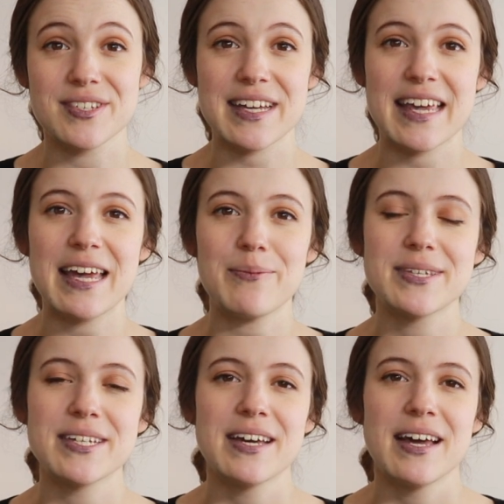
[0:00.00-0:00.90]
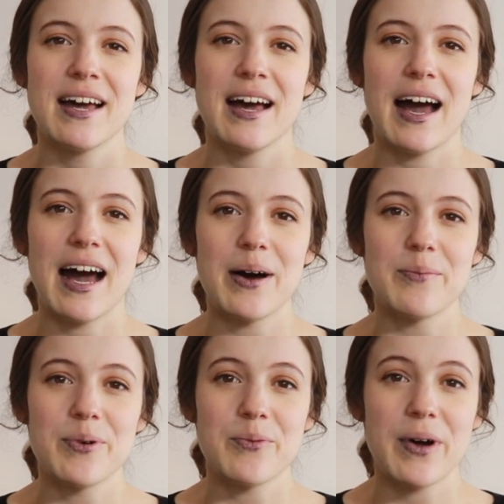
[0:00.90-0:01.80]
are kept um,
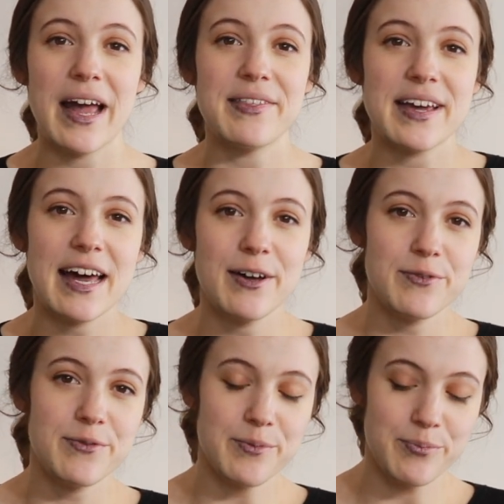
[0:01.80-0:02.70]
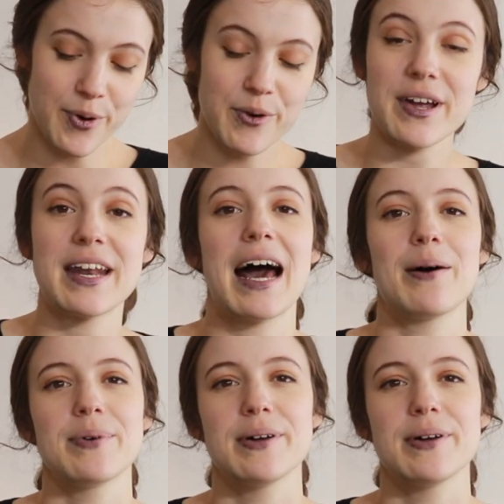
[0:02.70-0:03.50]
and they're kind of broken up